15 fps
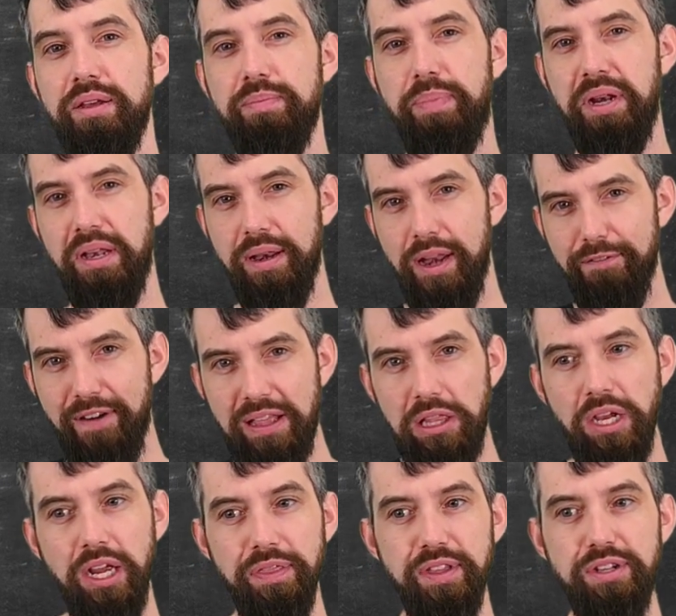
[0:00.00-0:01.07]
But if I
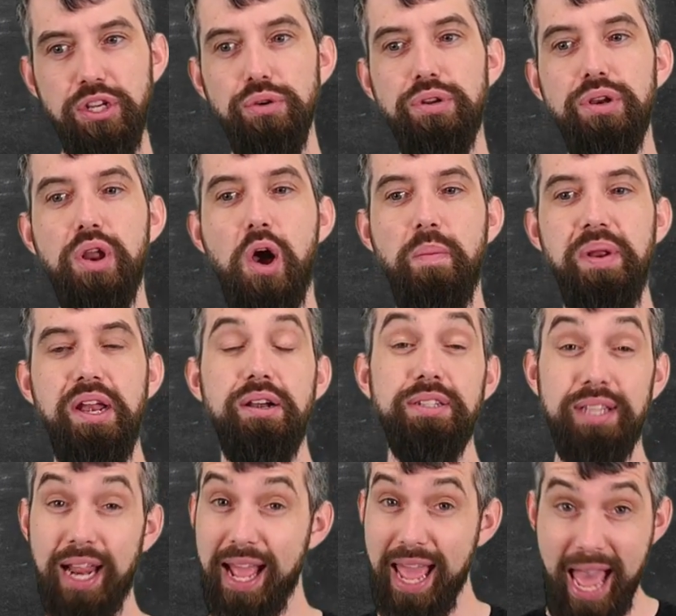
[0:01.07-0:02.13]
look at the two denominators
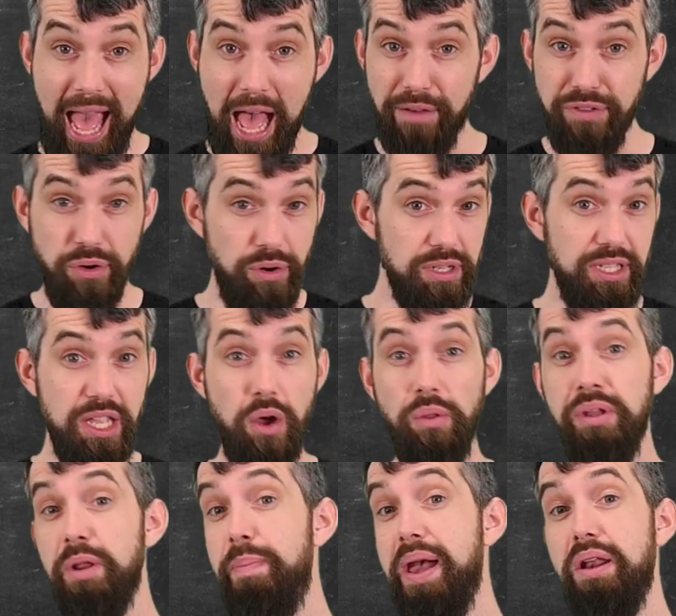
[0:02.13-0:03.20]
that I have, notice they
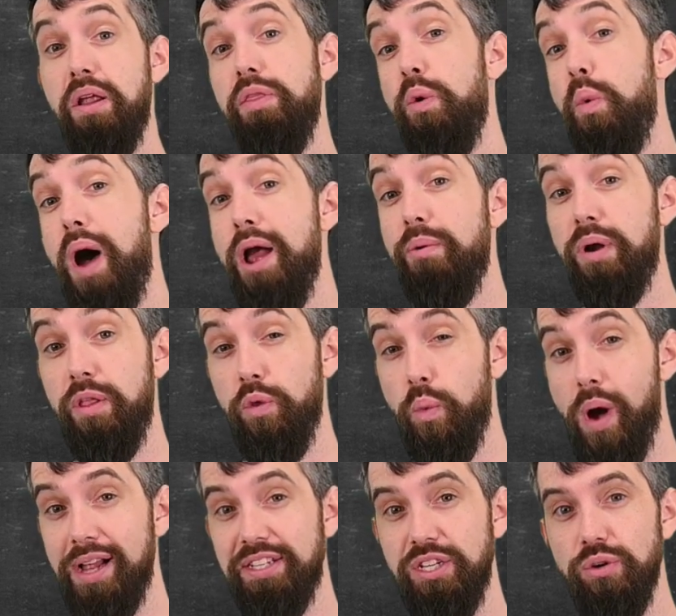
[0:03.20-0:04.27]
only depend on the y1 and the
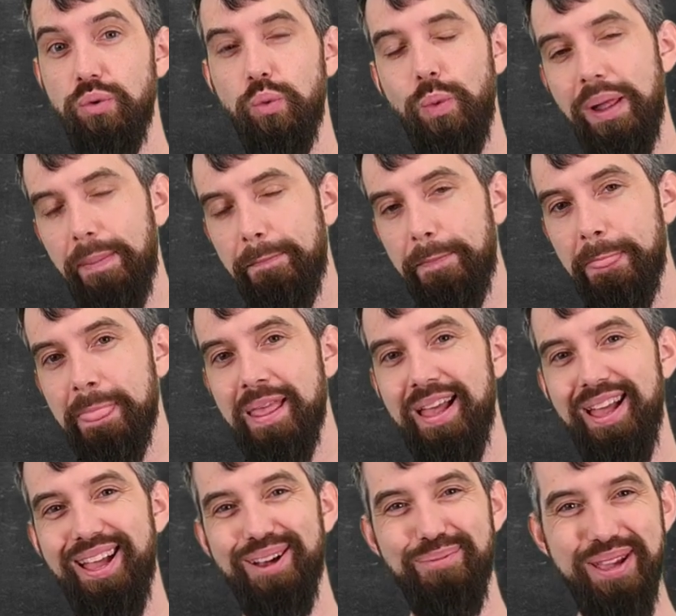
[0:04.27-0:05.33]
y2. Well,
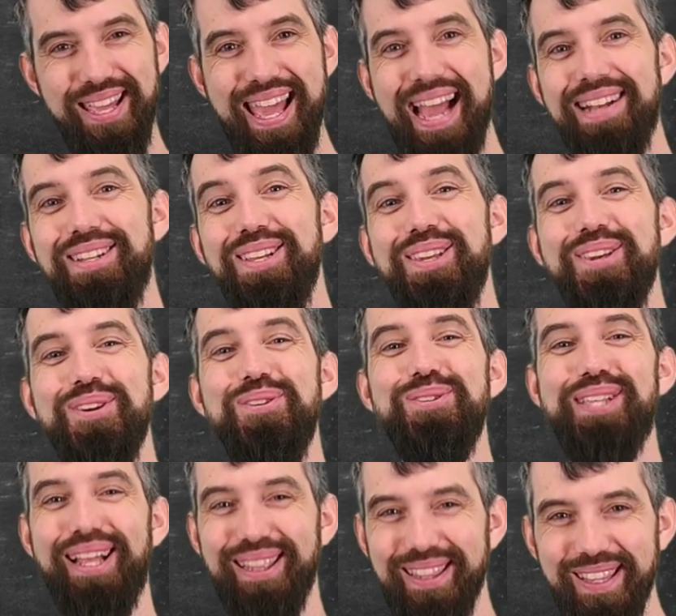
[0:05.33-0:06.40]
we get to use
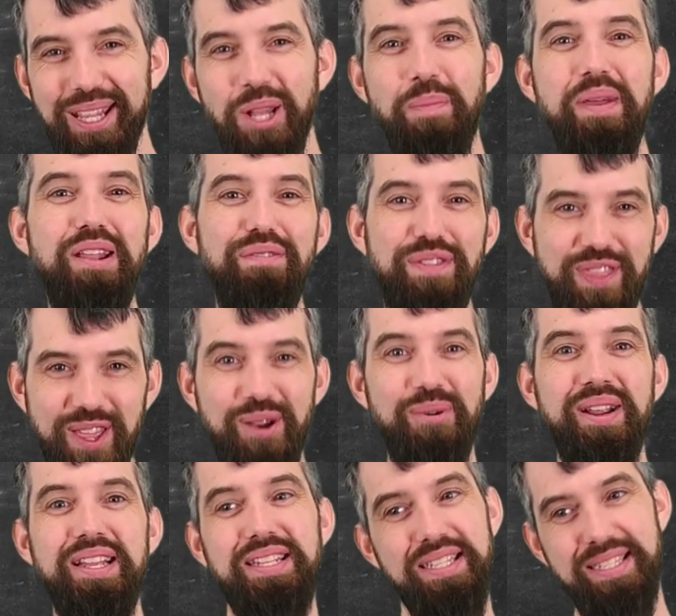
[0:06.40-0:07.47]
a little bit of
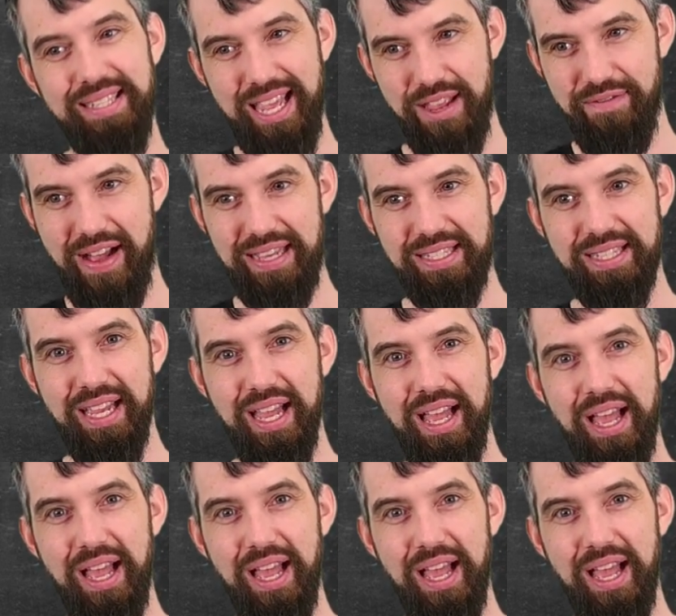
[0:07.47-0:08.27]
theory to save us.